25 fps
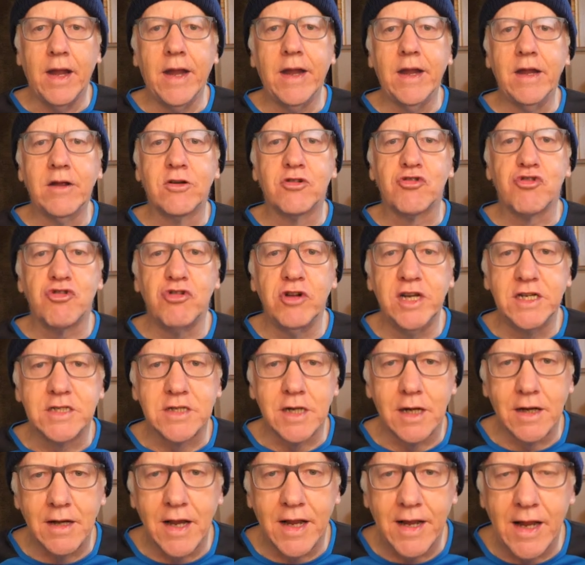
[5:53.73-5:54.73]

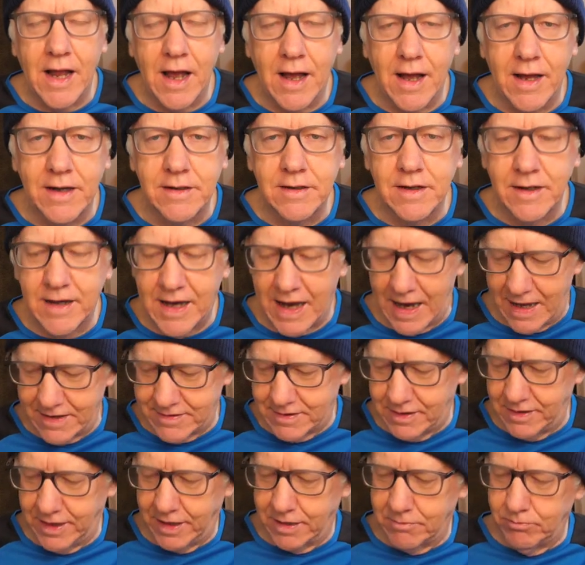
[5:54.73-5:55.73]
increasingly
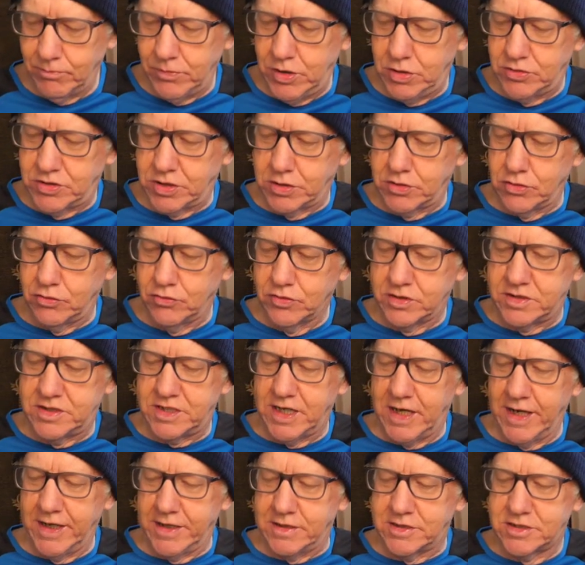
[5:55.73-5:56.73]
un-Catholic musical
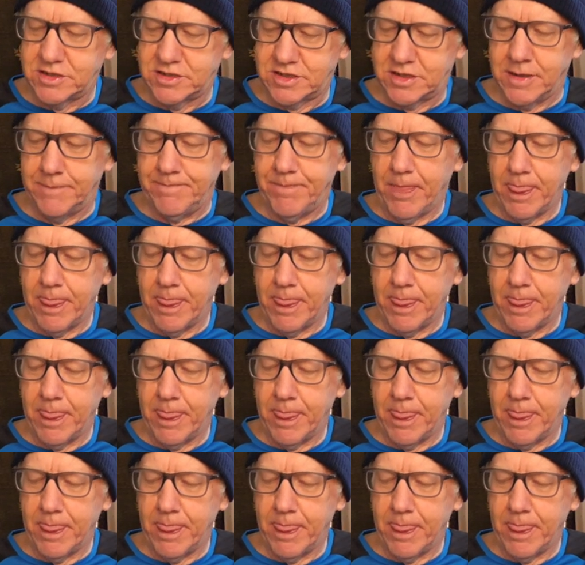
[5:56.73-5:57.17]
tastes.